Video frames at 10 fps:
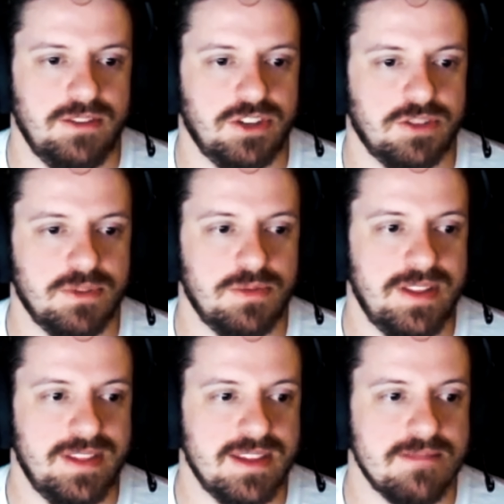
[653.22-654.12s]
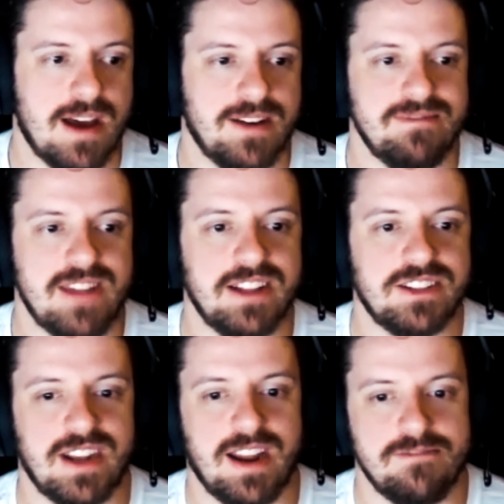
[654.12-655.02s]
Just between the amount of dates
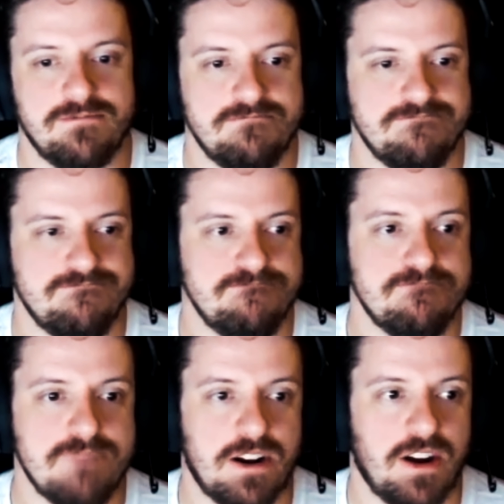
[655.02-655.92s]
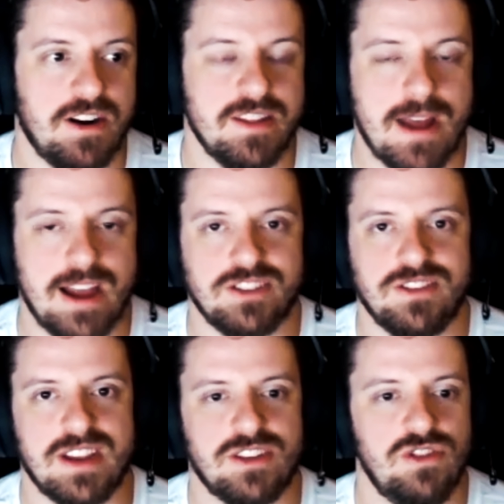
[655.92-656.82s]
that I've been on in the past
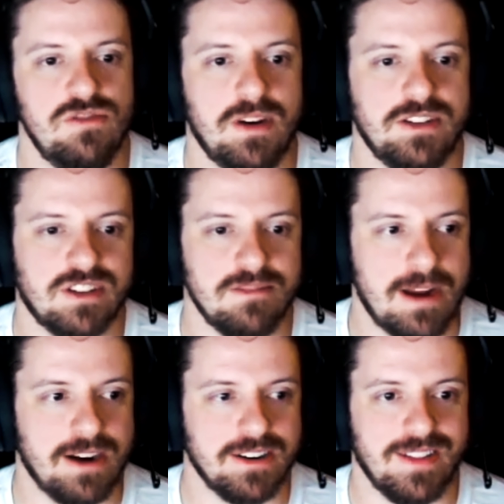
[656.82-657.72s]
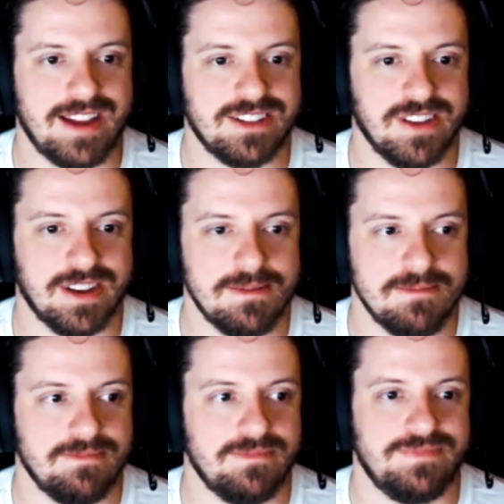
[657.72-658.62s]
like two months compared to last like
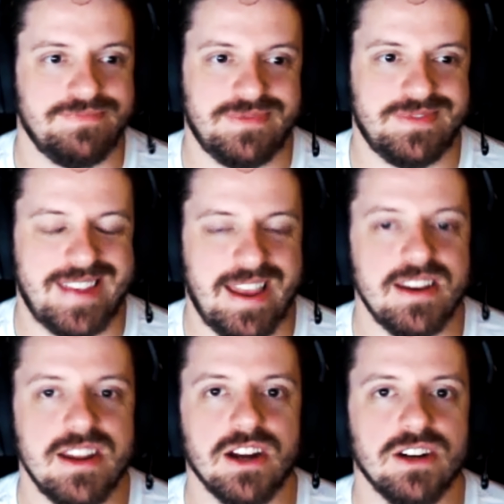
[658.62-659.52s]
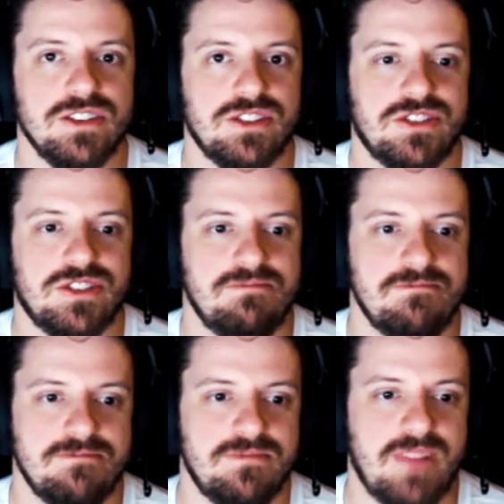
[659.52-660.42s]
10 years
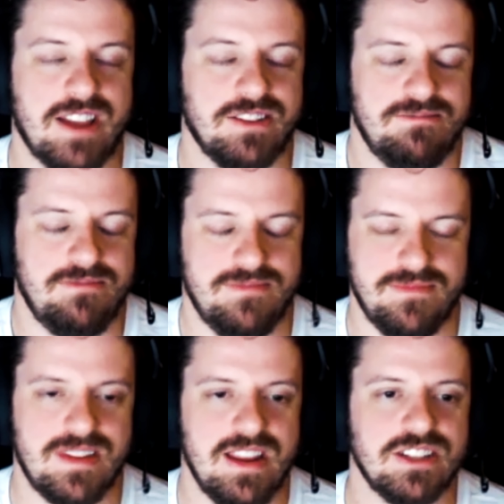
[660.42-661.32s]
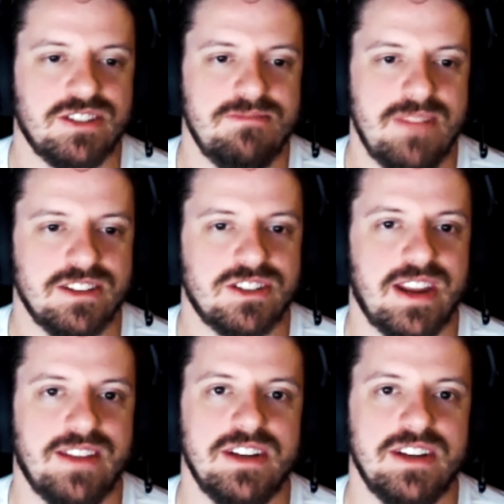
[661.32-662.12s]
has it's insanely